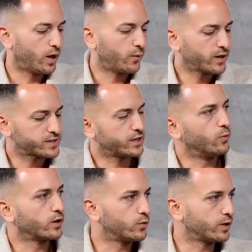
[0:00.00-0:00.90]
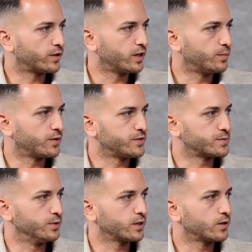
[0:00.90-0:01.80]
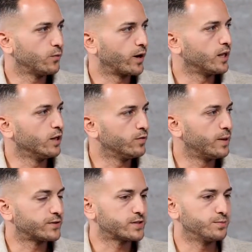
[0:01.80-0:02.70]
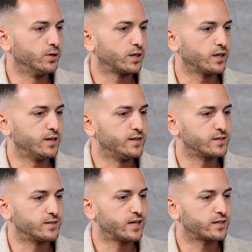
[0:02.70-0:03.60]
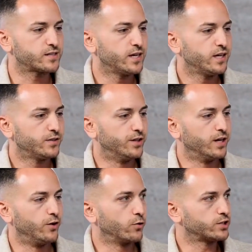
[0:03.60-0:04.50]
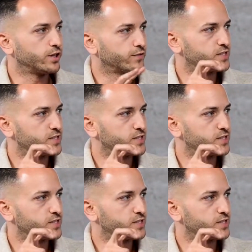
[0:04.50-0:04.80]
Well, I want to say one quick thing about this book. What I love about this book is it takes the notion of